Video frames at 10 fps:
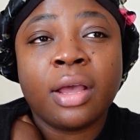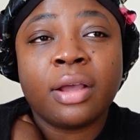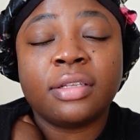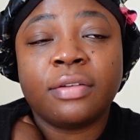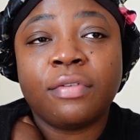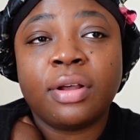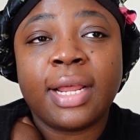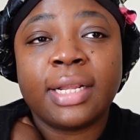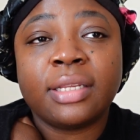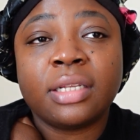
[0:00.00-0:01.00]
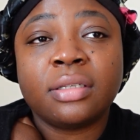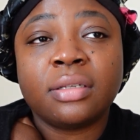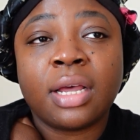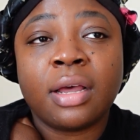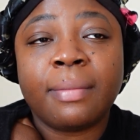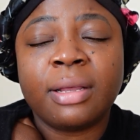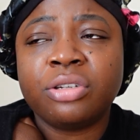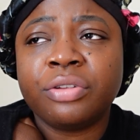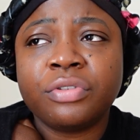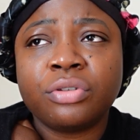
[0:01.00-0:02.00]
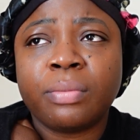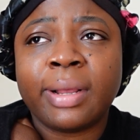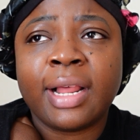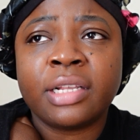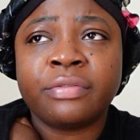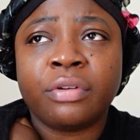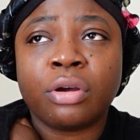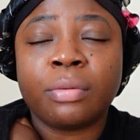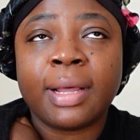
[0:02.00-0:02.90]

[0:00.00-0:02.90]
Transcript: because I've got like this, I don't know if you saw my last vlog,